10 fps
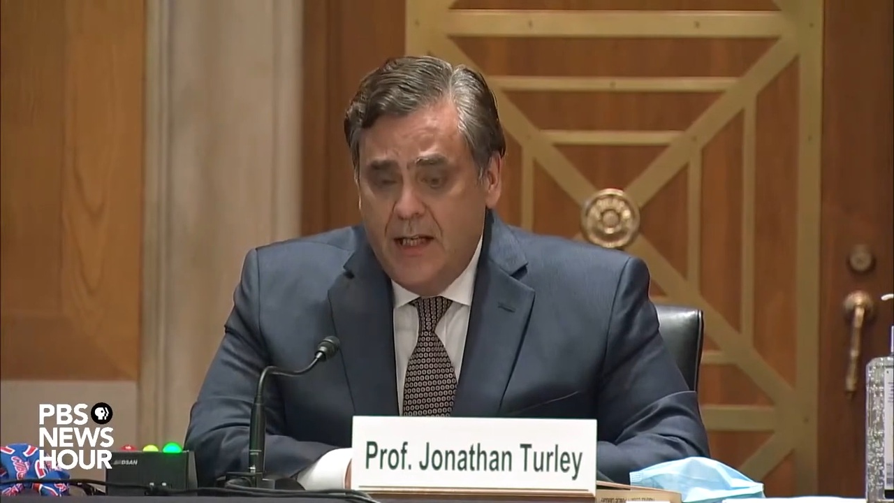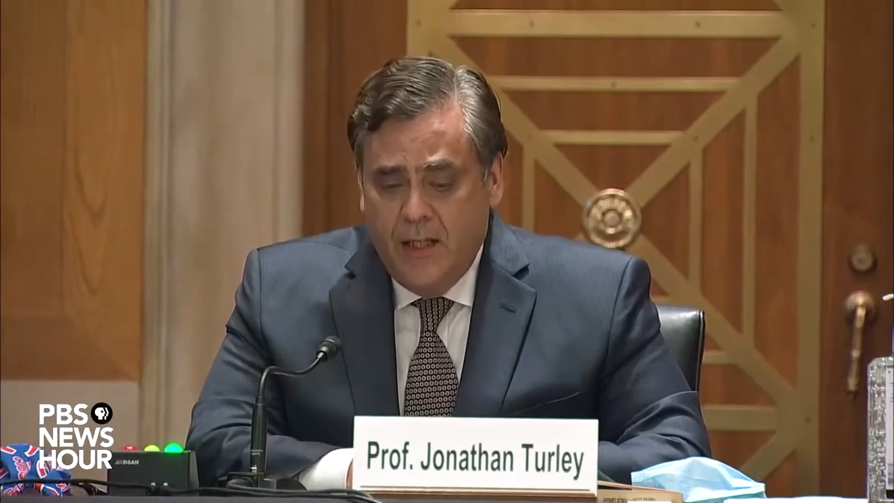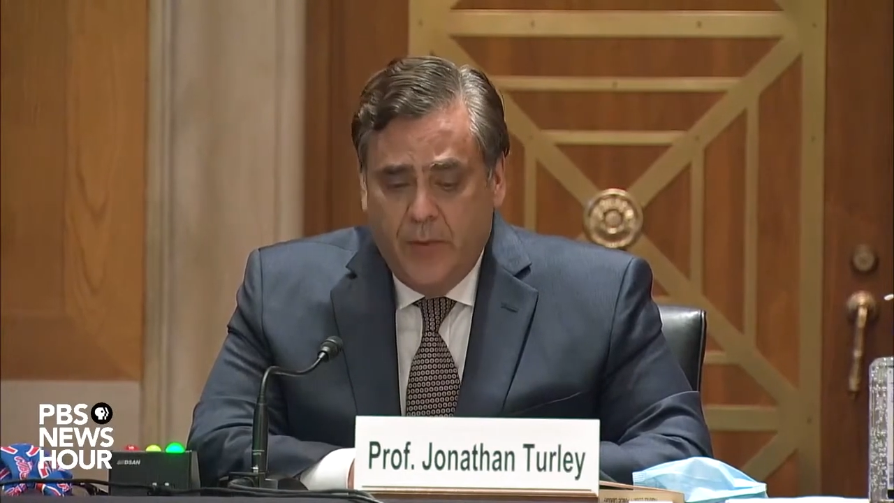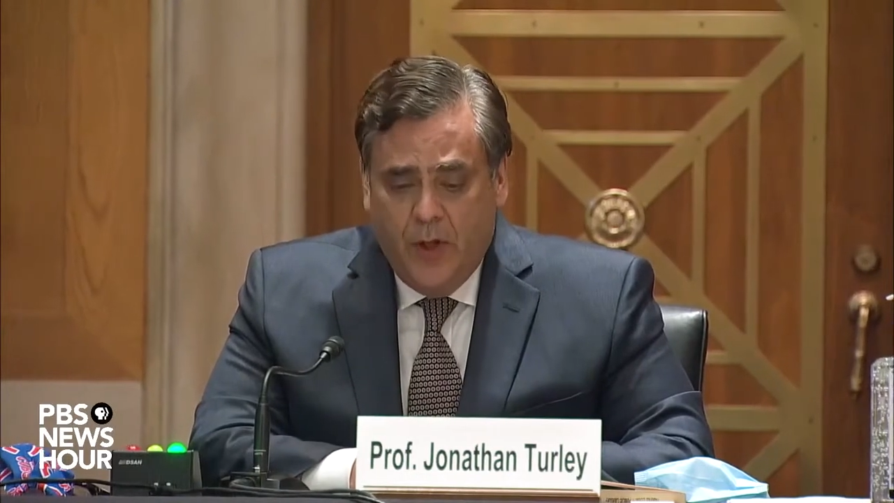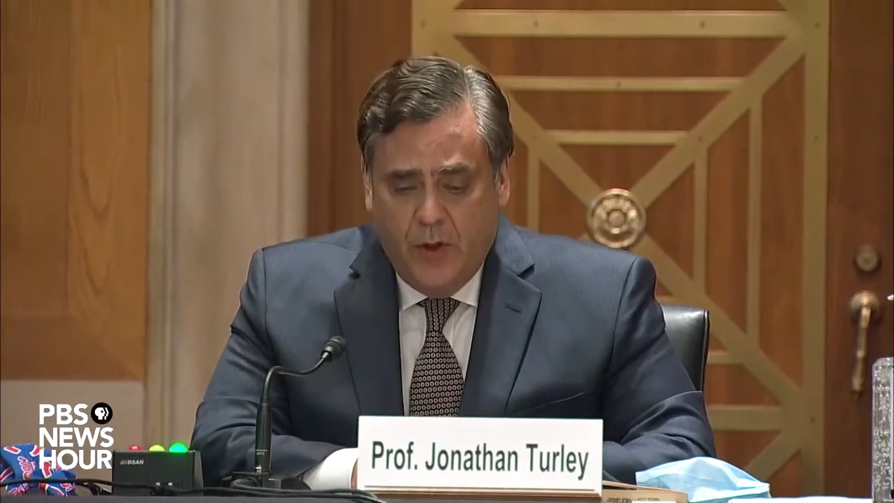
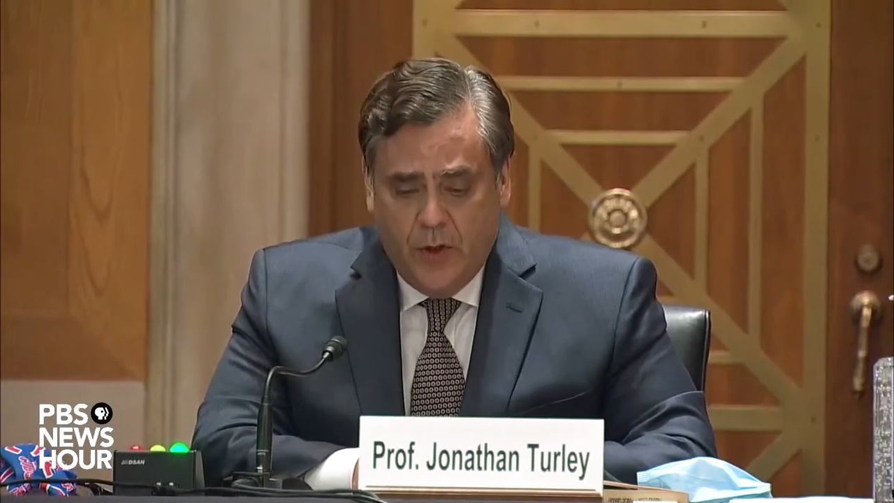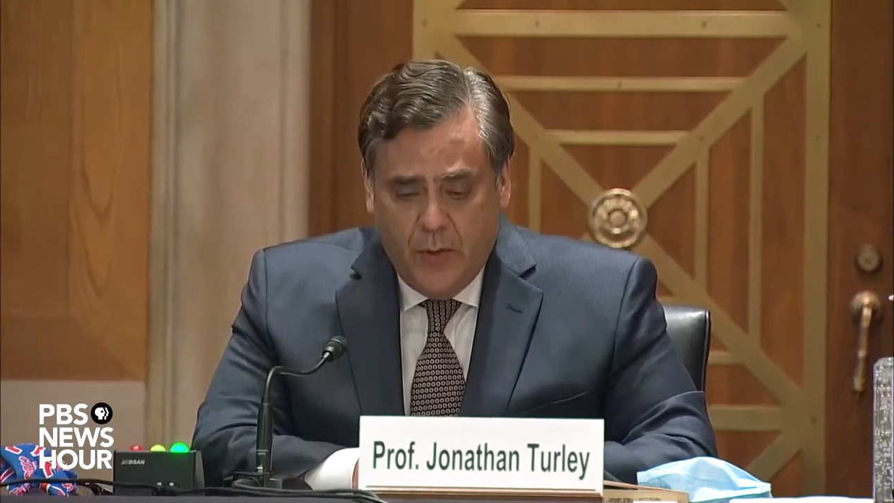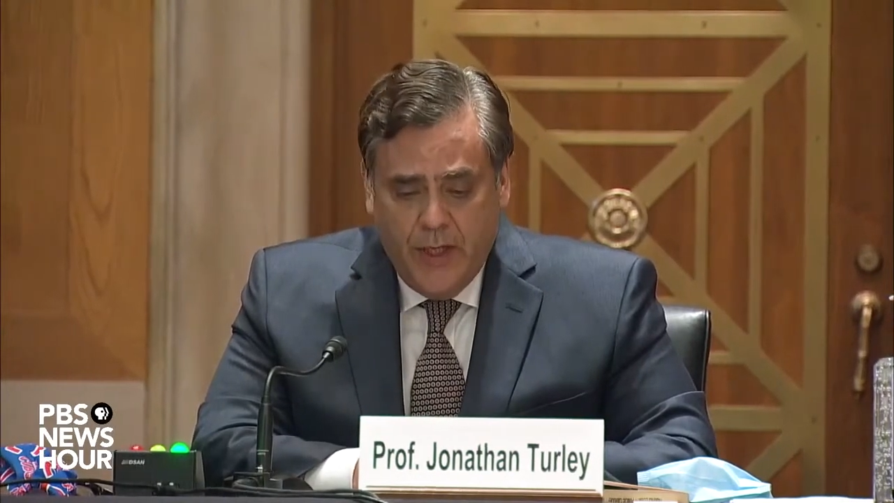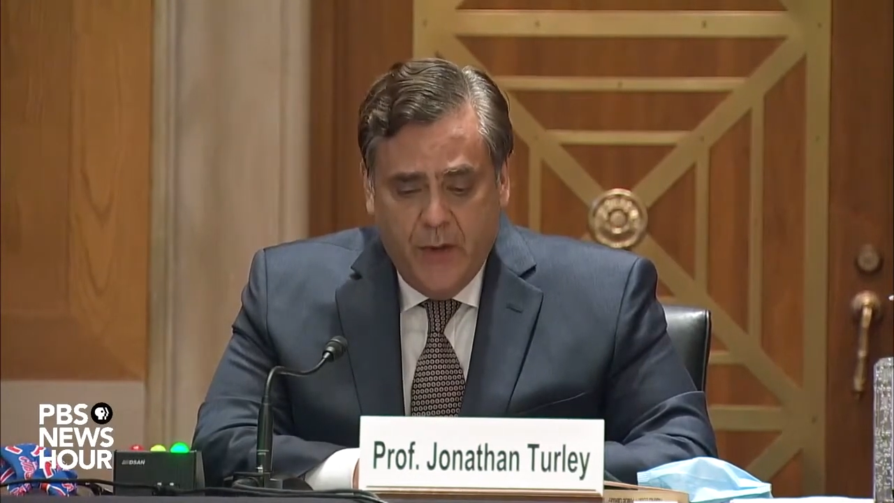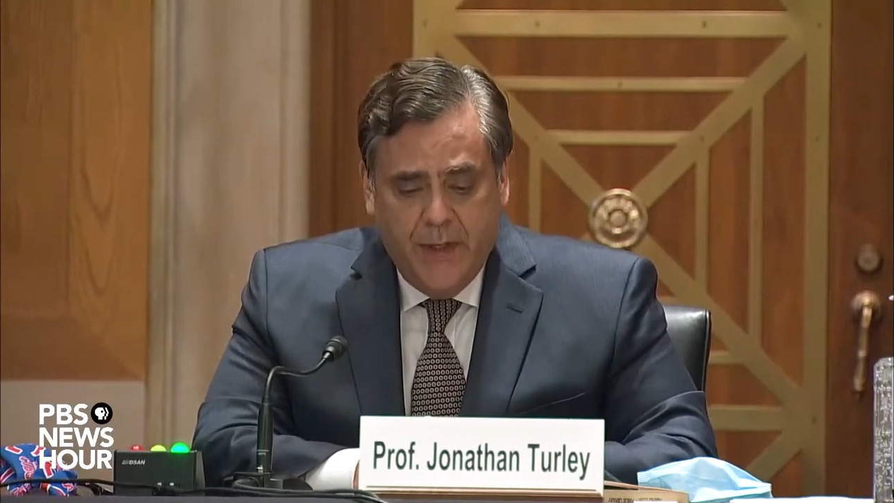I think we all
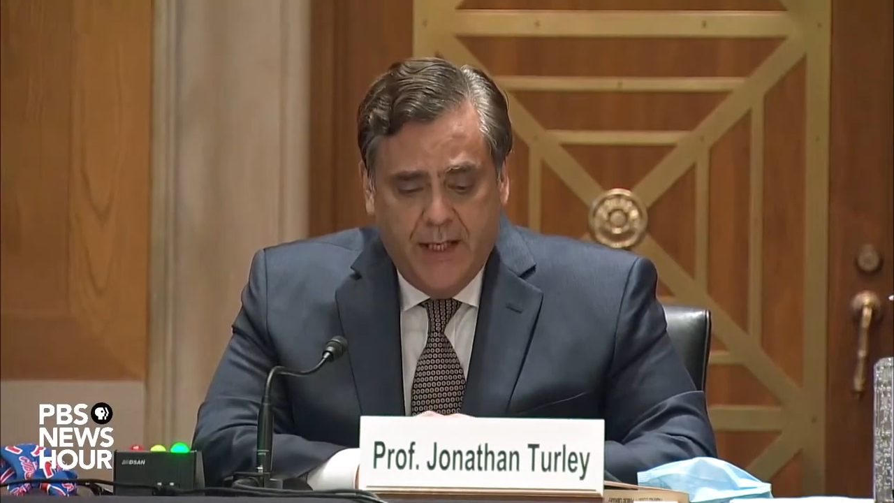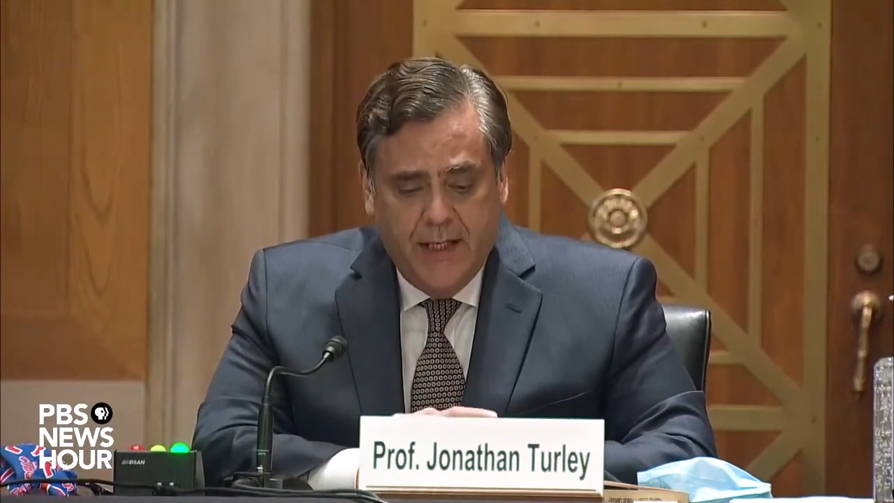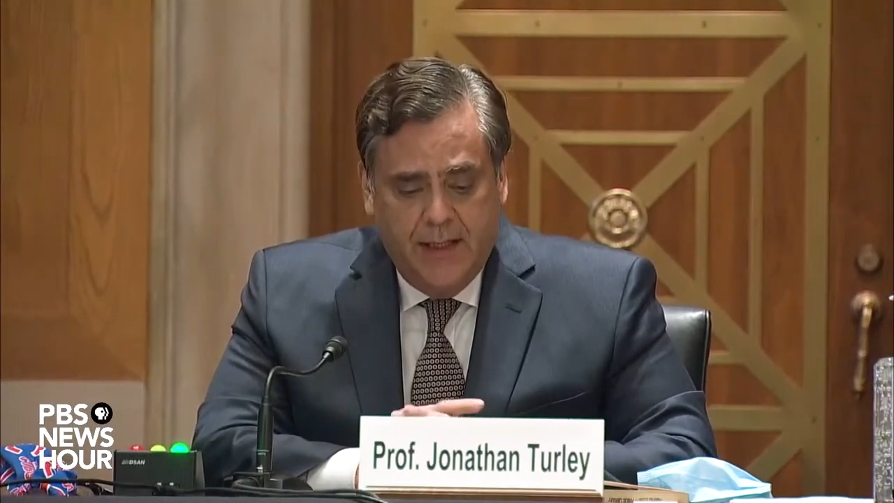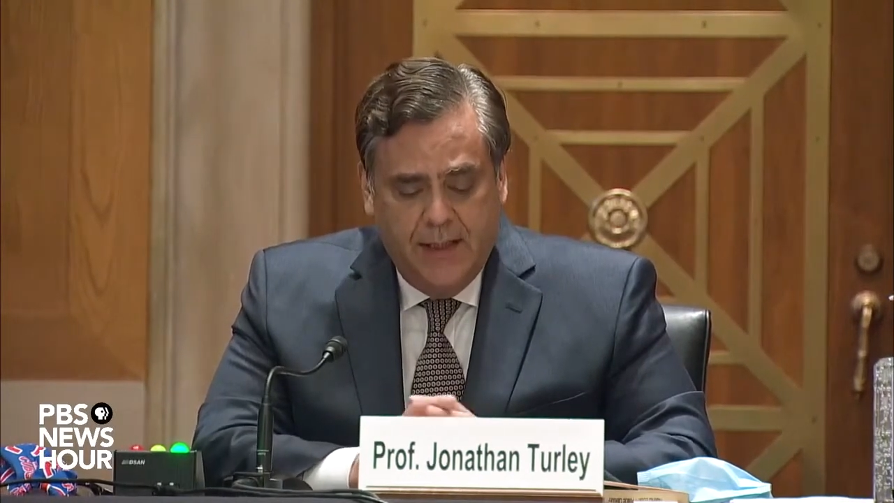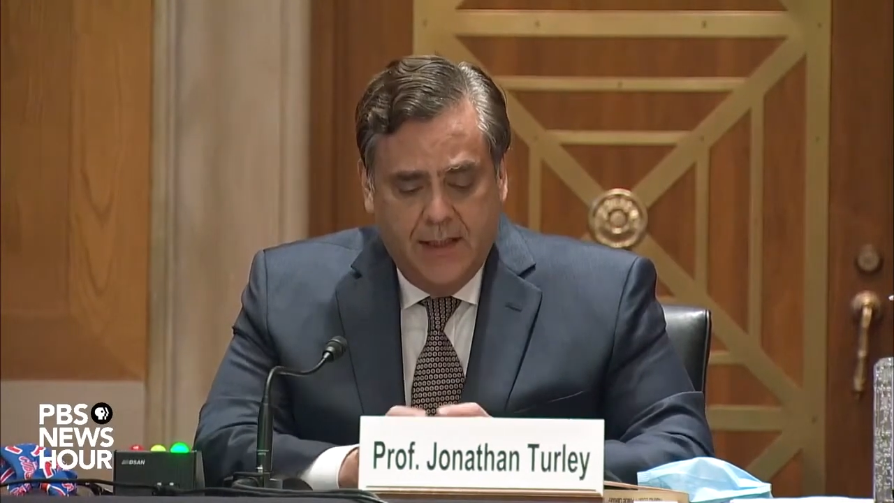agree we
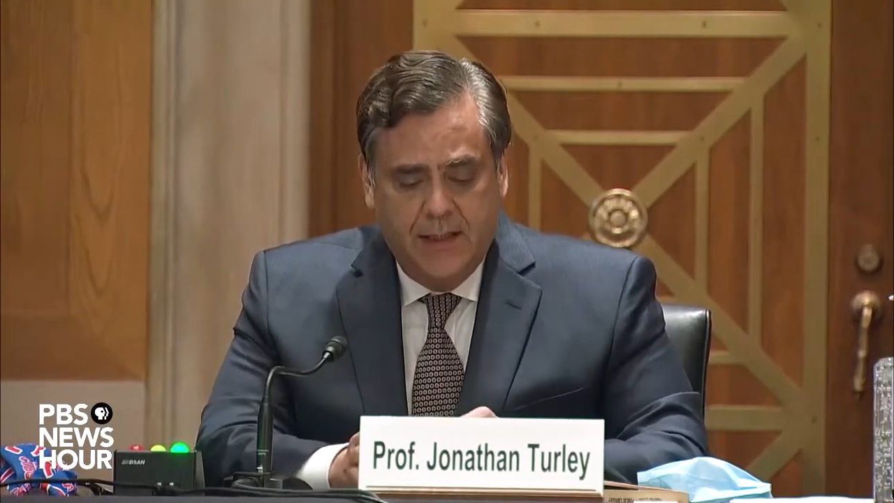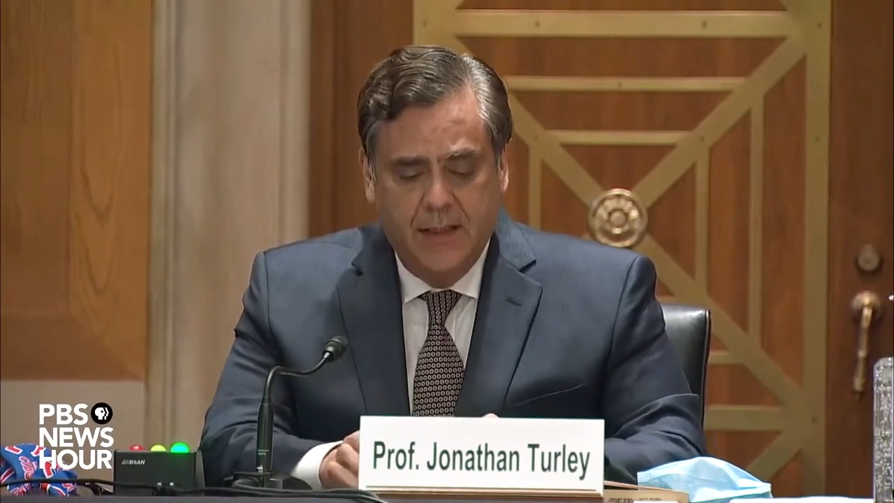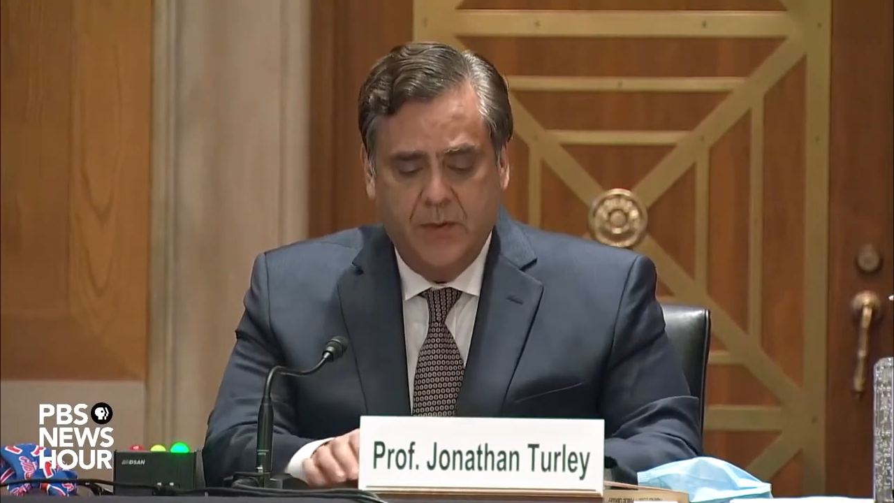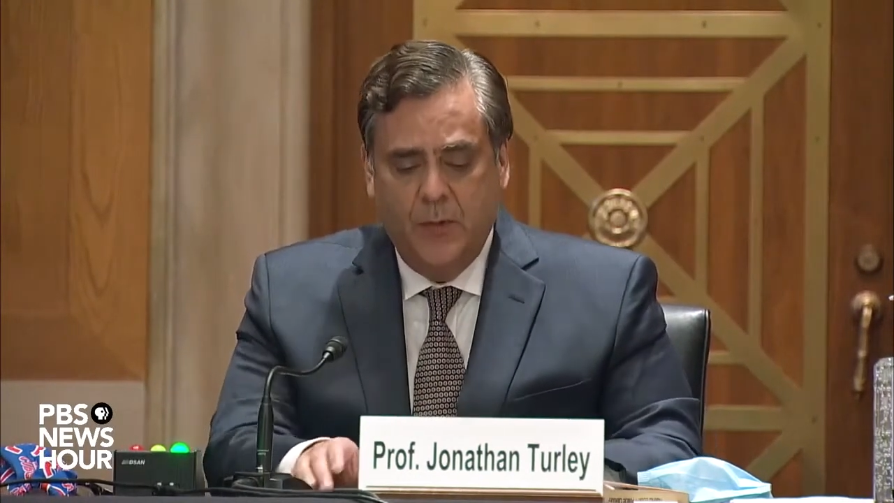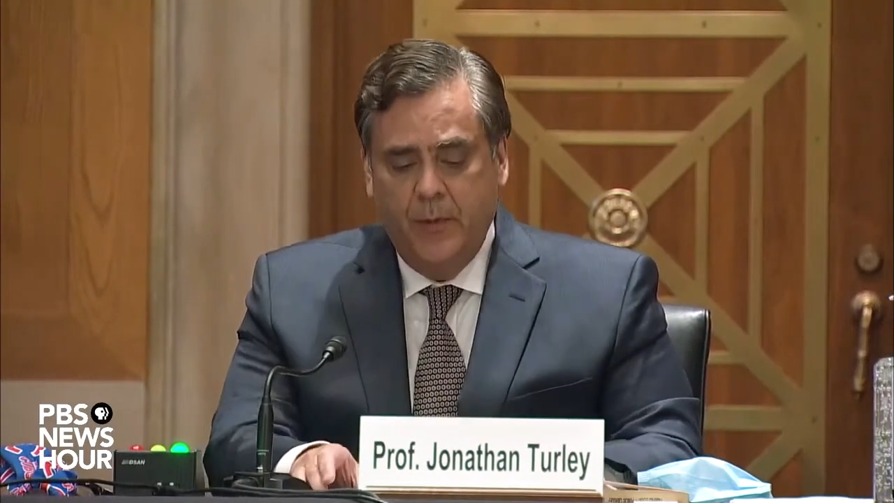cannot
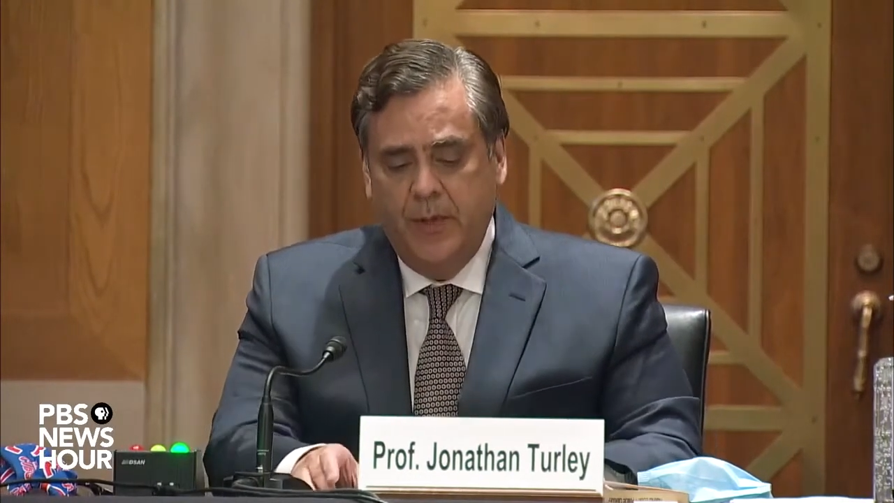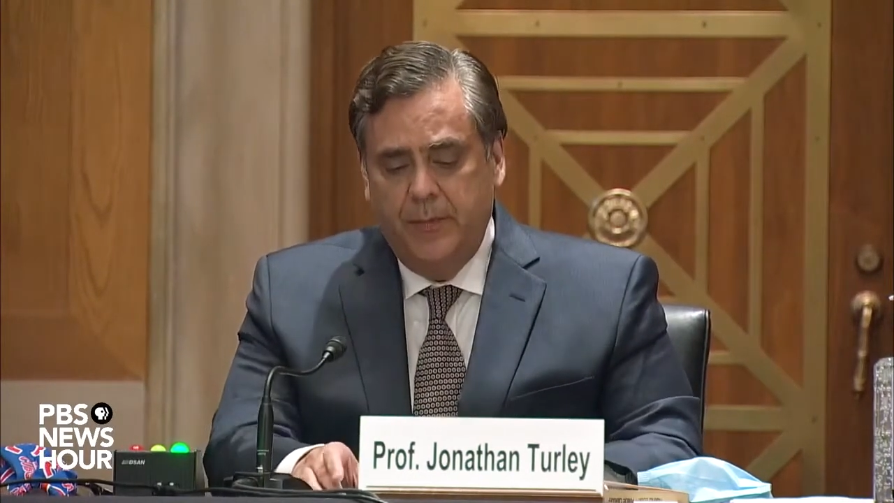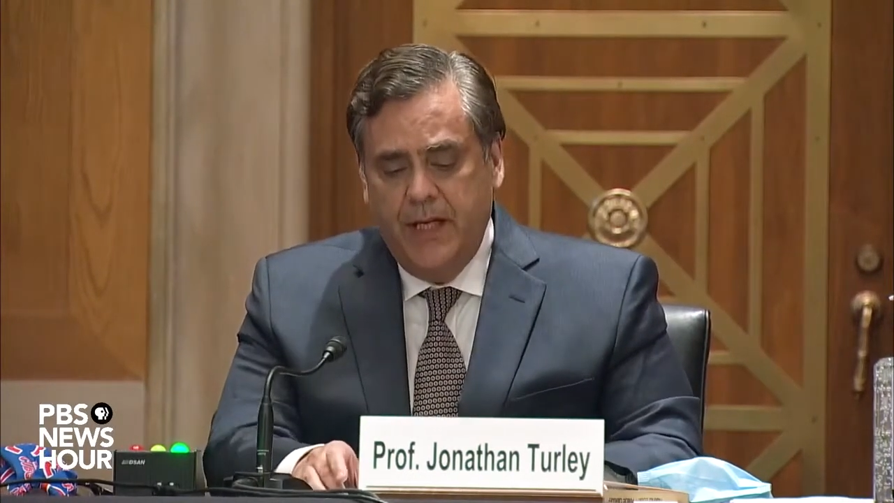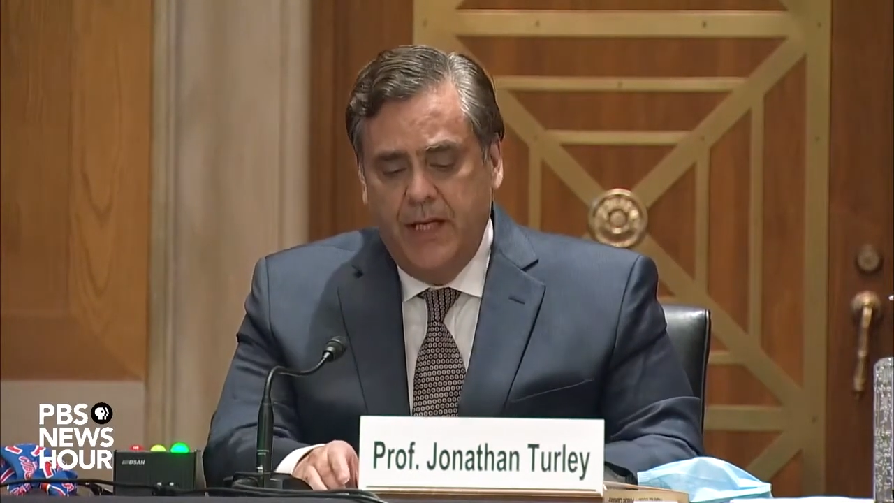let this moment